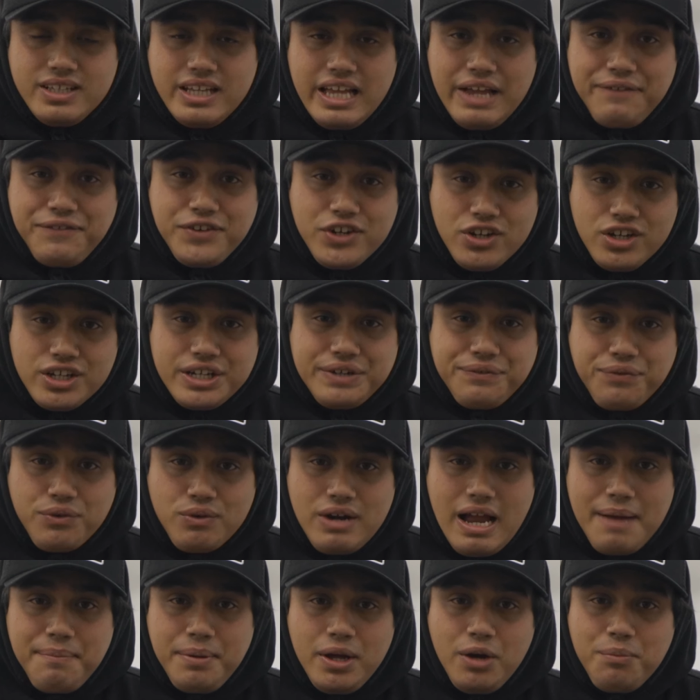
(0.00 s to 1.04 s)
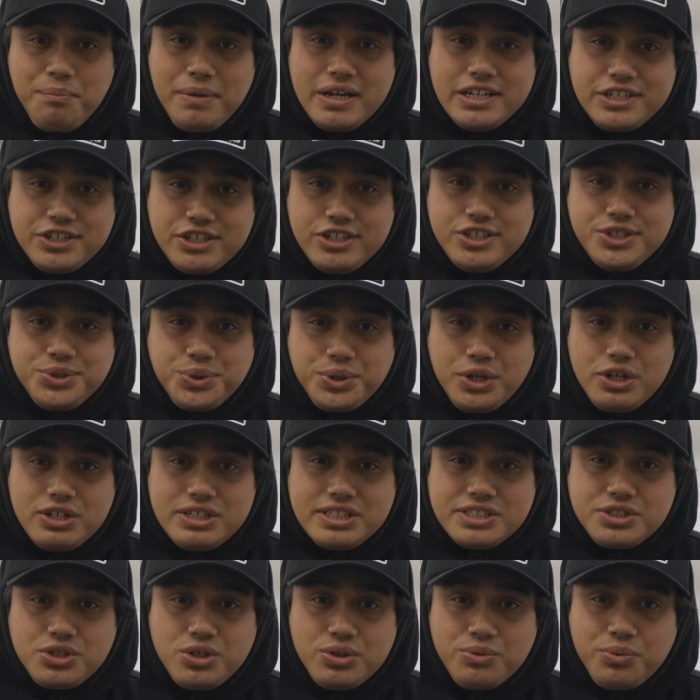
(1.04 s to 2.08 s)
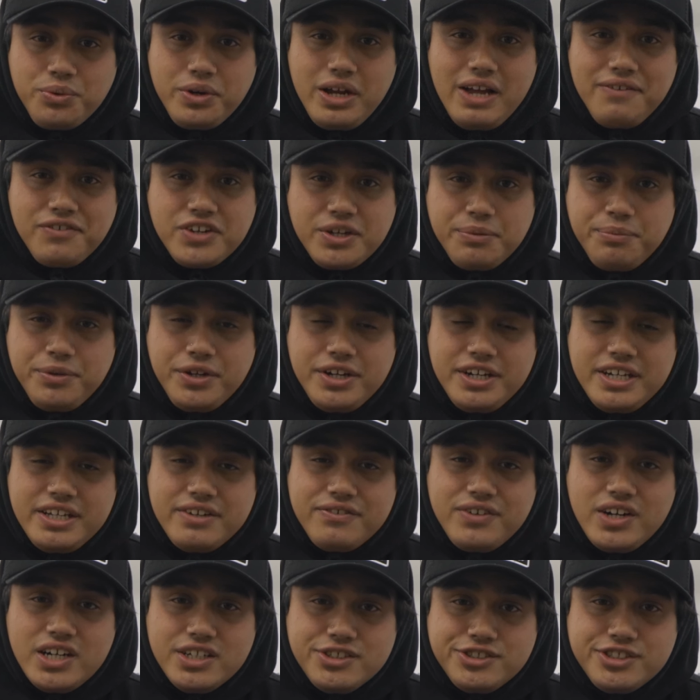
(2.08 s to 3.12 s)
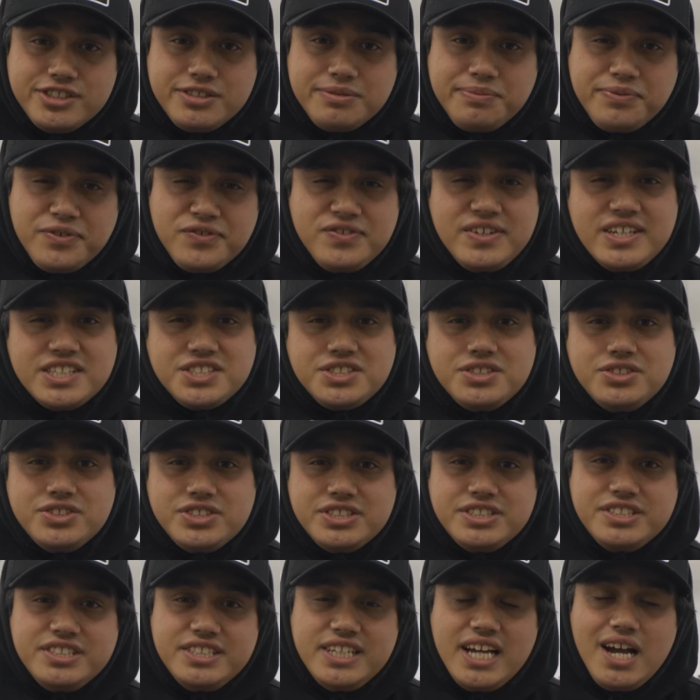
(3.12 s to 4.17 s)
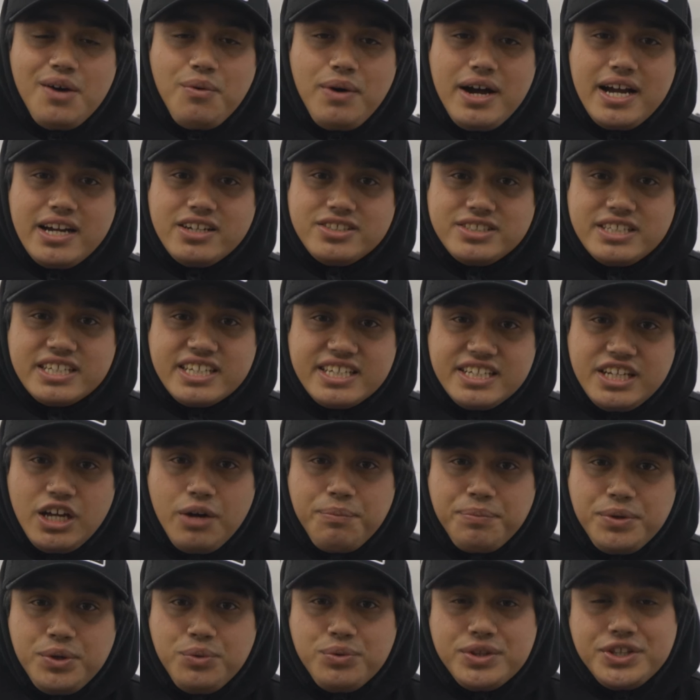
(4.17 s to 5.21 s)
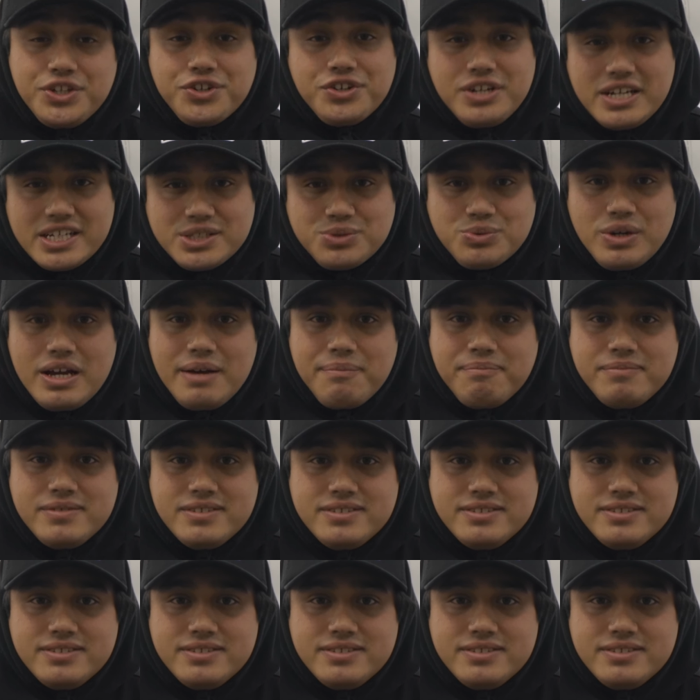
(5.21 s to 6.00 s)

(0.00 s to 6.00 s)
If you're looking for wrap help, make sure you join our Discord where we have a community of hundreds of professionals and DIYers that can help you with your next wrap.